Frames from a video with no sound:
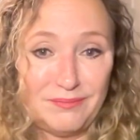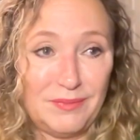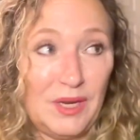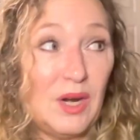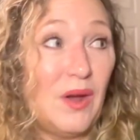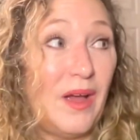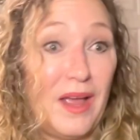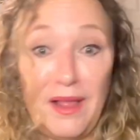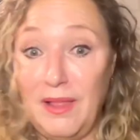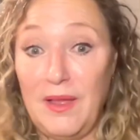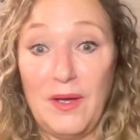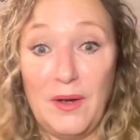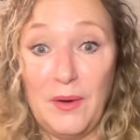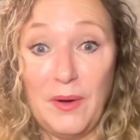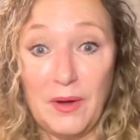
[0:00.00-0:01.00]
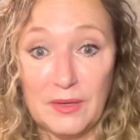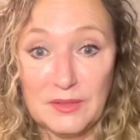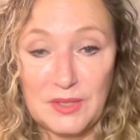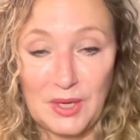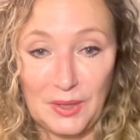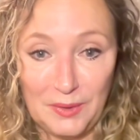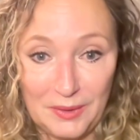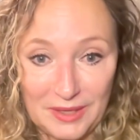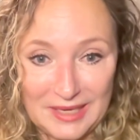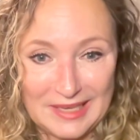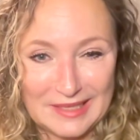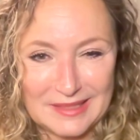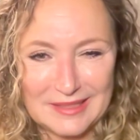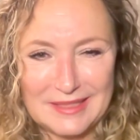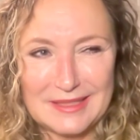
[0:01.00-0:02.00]
you know, hello, also, you
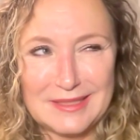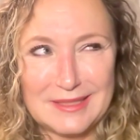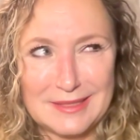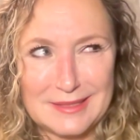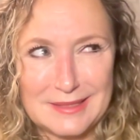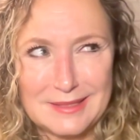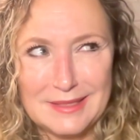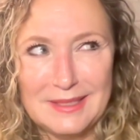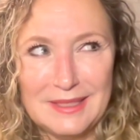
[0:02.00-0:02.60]
know, this is,